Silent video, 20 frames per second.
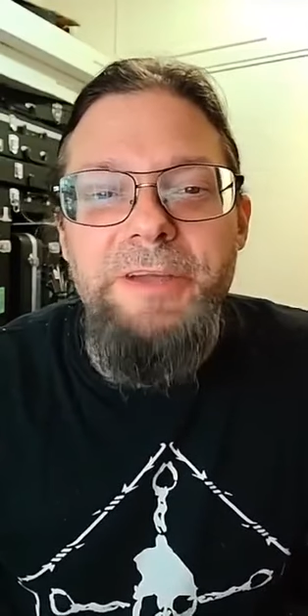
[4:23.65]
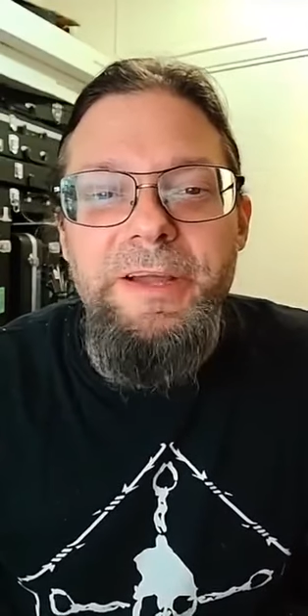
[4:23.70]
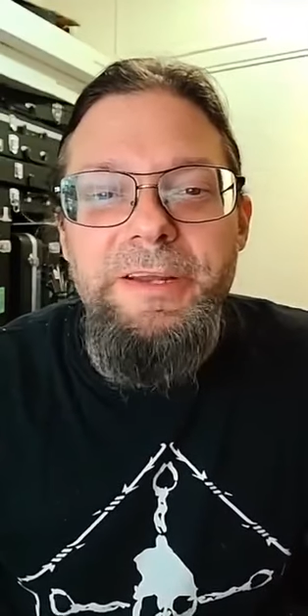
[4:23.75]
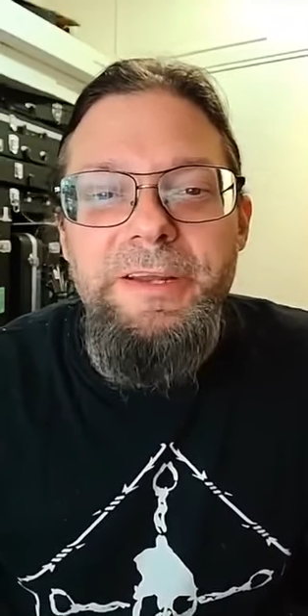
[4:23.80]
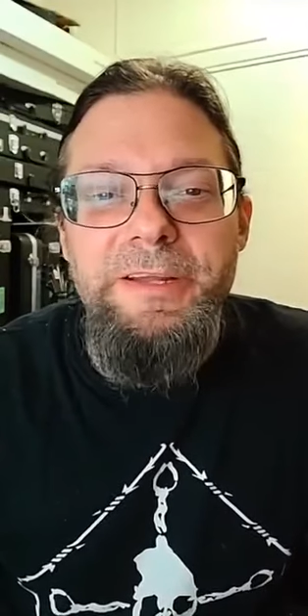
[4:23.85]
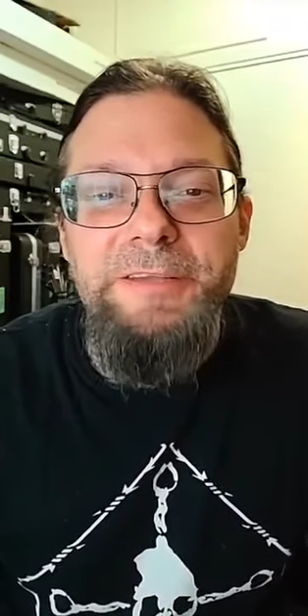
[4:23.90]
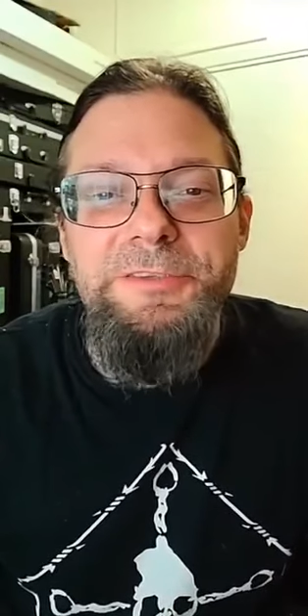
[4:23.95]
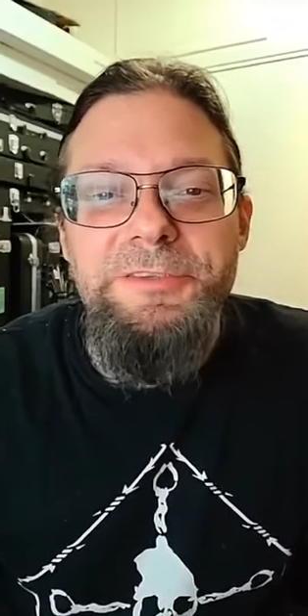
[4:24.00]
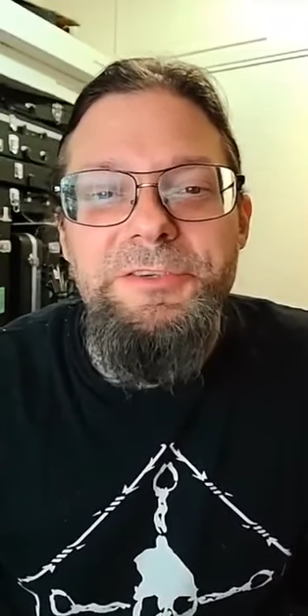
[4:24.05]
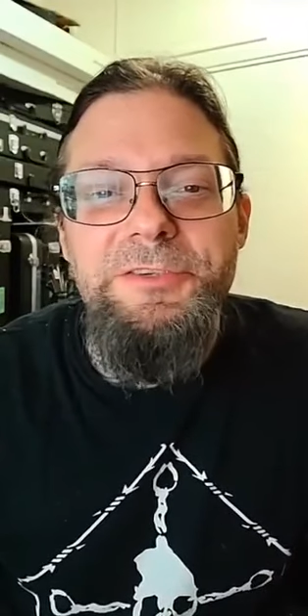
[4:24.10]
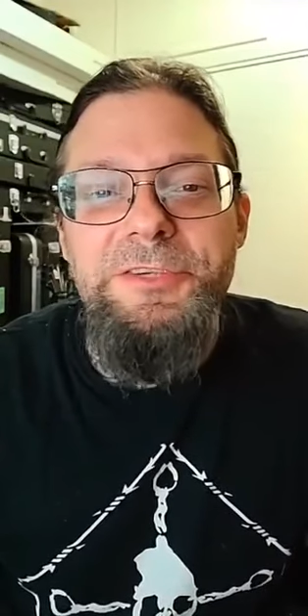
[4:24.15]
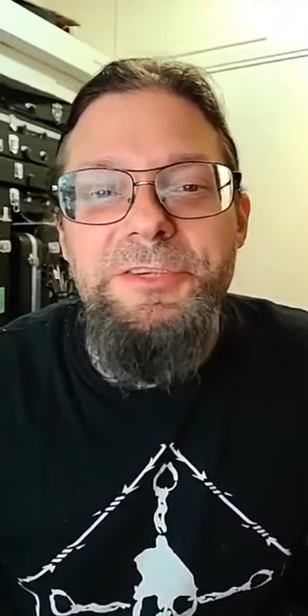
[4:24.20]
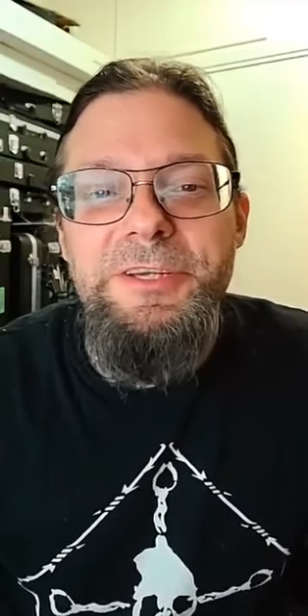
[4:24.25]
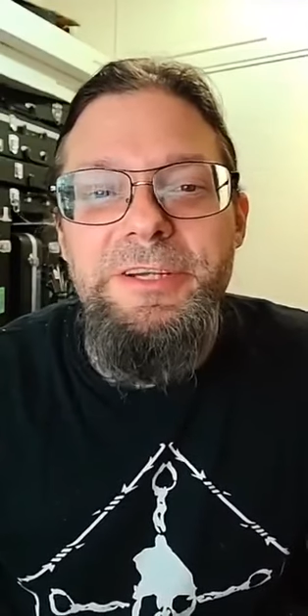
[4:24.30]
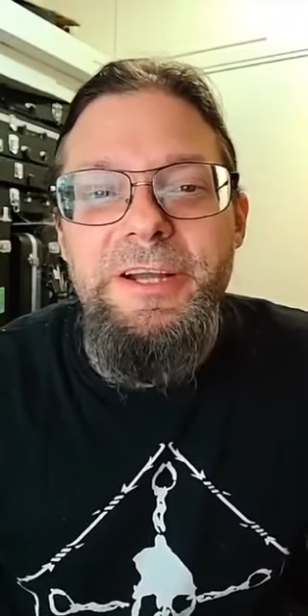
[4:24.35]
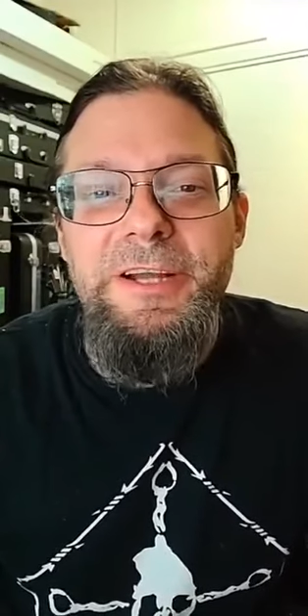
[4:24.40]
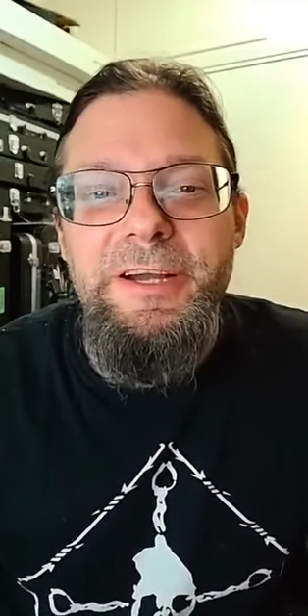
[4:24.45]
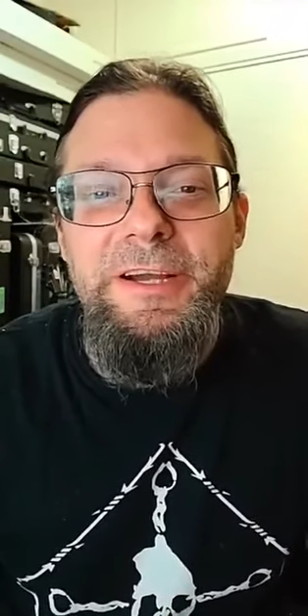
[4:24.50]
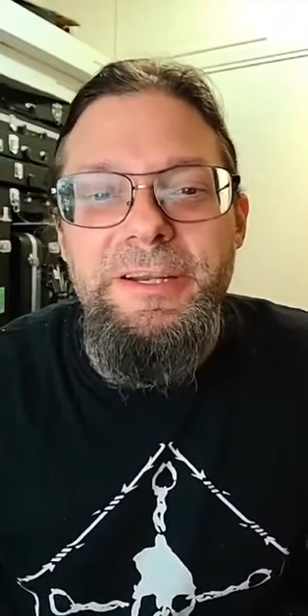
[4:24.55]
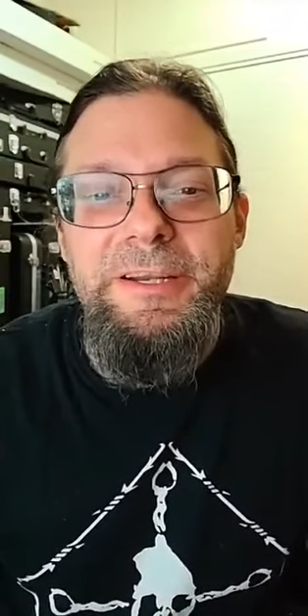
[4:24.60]
I got shit I
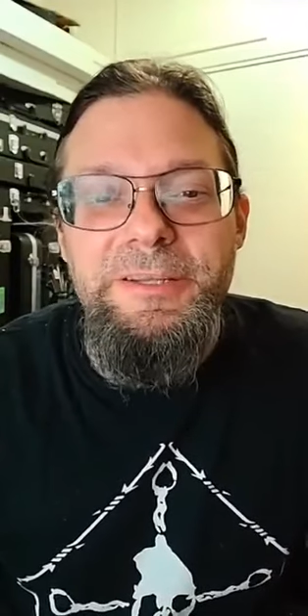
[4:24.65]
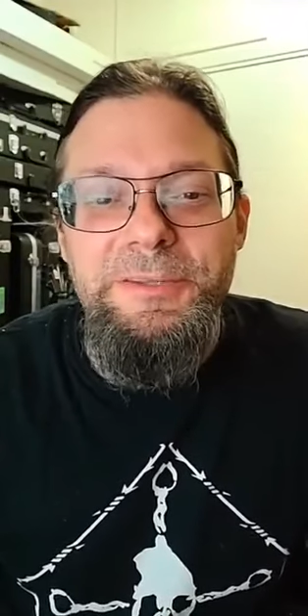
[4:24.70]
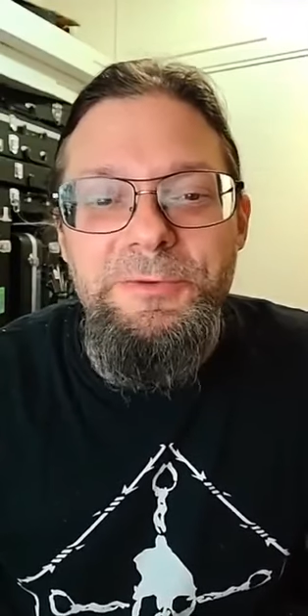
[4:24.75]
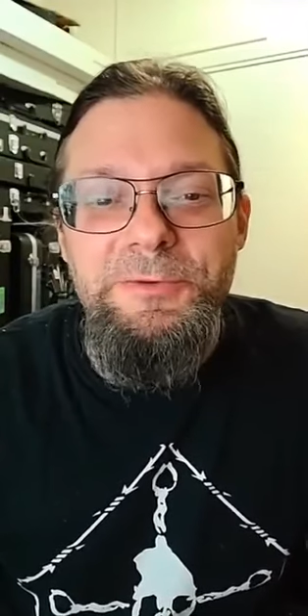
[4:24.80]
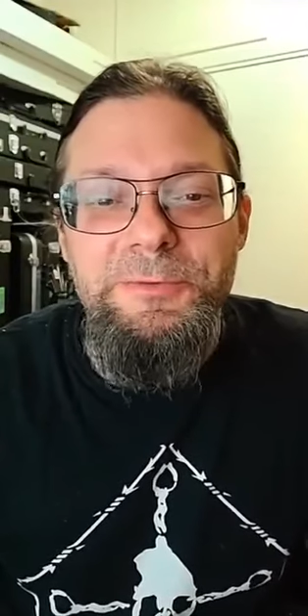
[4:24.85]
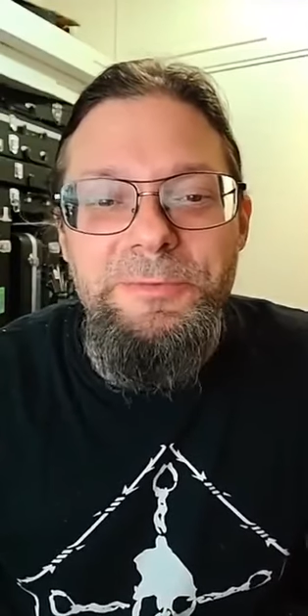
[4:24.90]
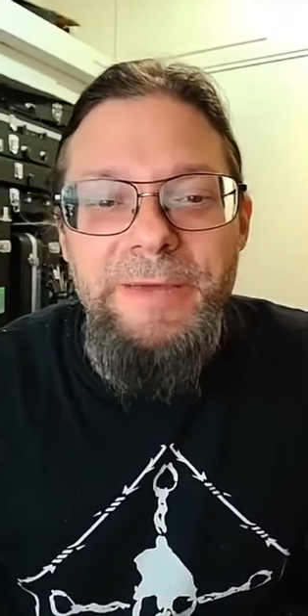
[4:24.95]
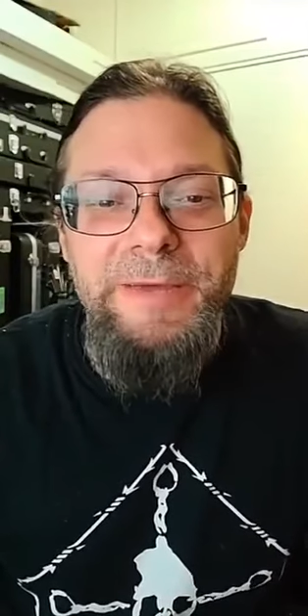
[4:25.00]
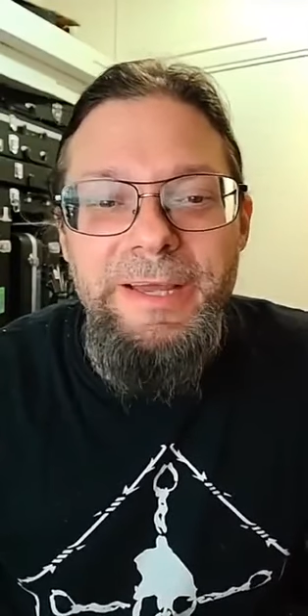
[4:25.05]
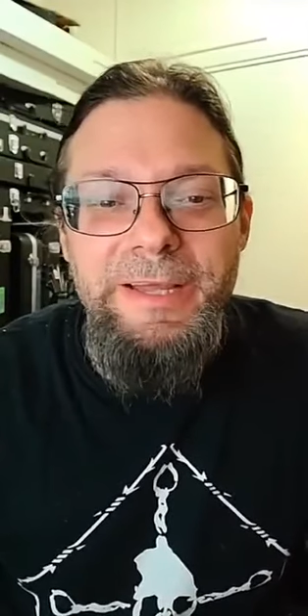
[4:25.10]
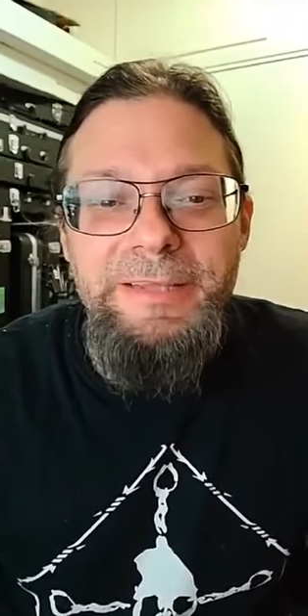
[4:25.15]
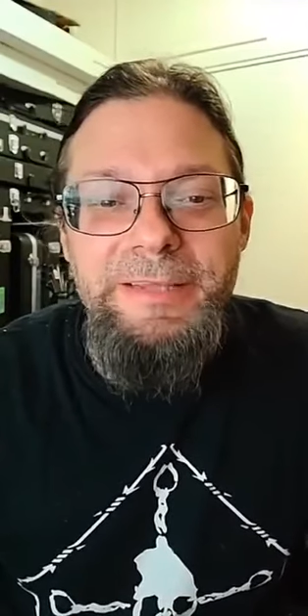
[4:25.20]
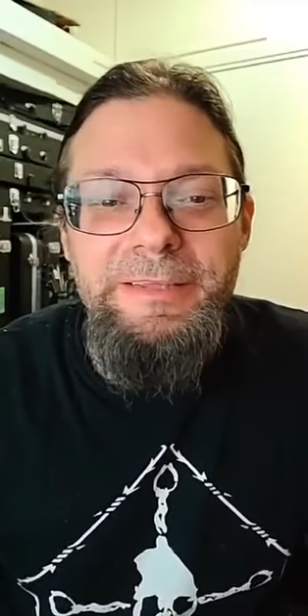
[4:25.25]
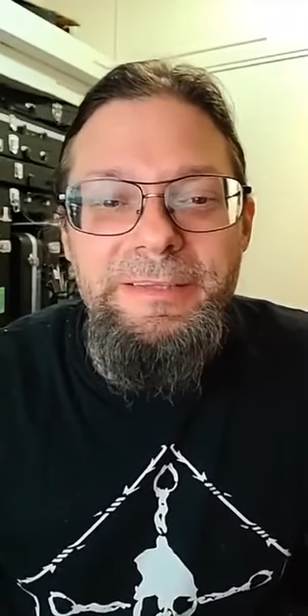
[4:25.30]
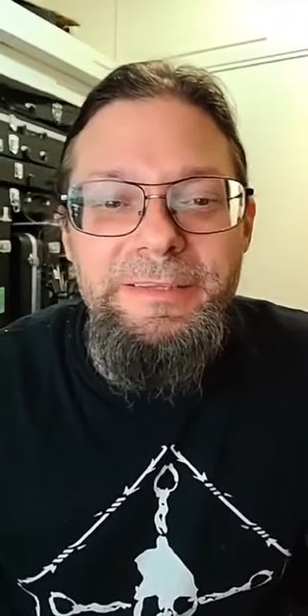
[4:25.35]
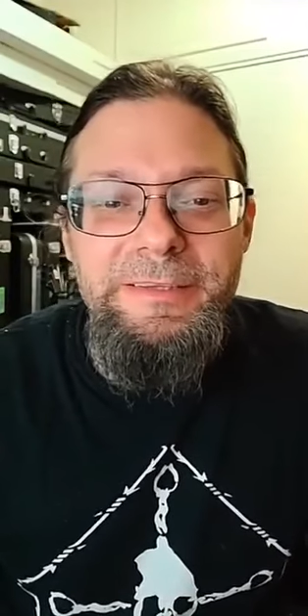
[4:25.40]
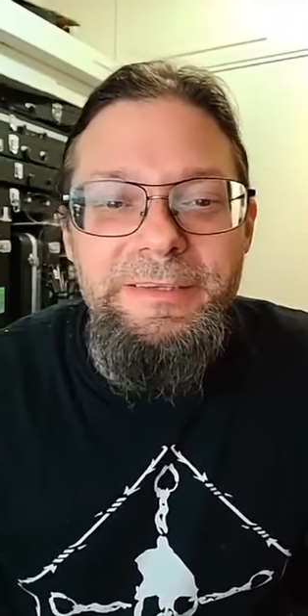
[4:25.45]
gotta do, man.